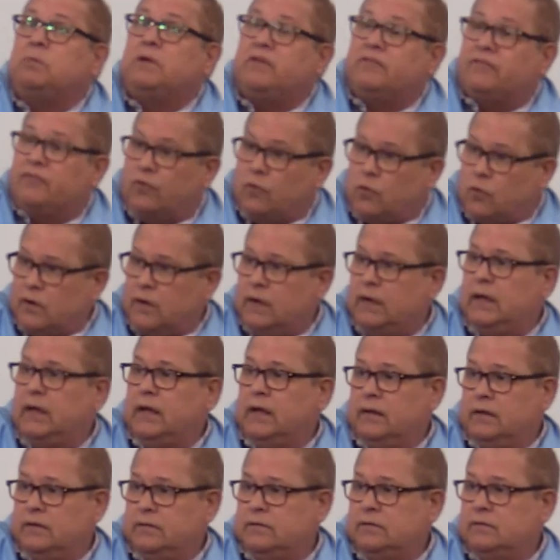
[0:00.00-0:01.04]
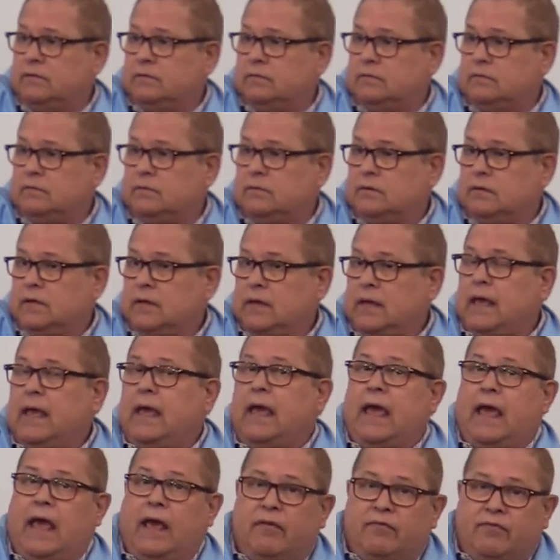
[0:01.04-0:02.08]
beforehand.
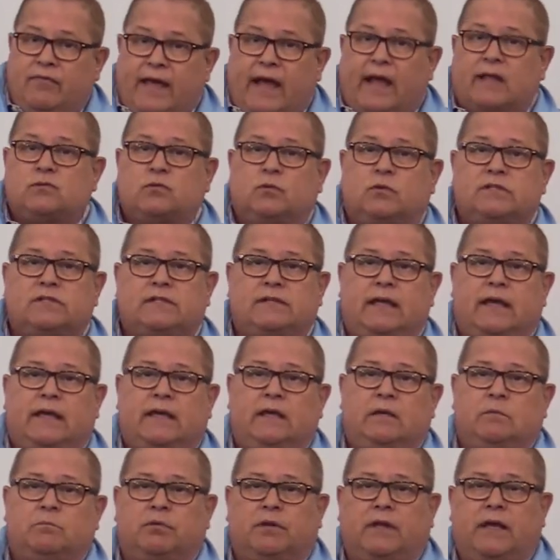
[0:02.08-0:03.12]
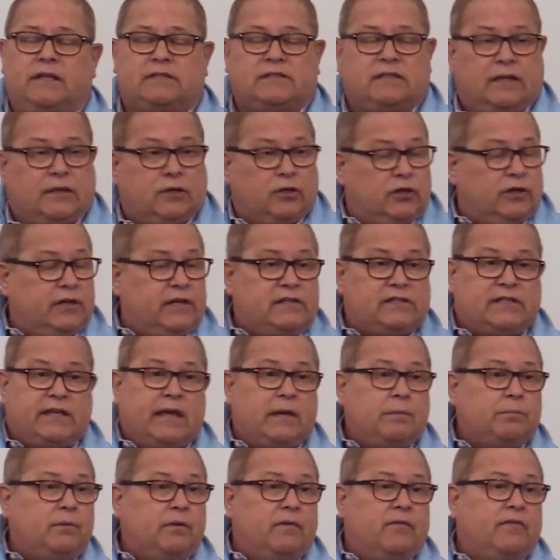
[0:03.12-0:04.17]
And that's what's taking place. A good
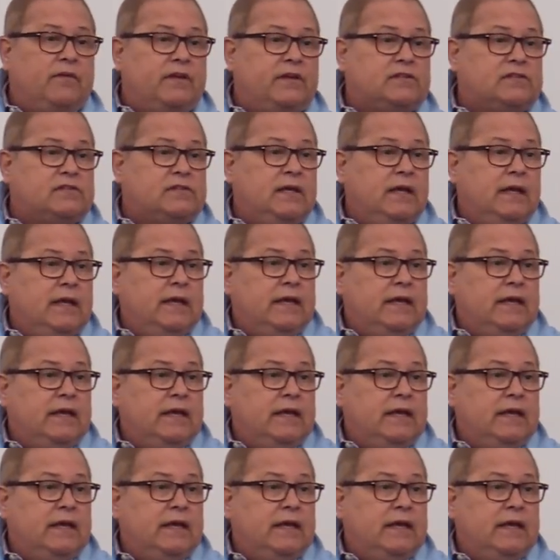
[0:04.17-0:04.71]
example of this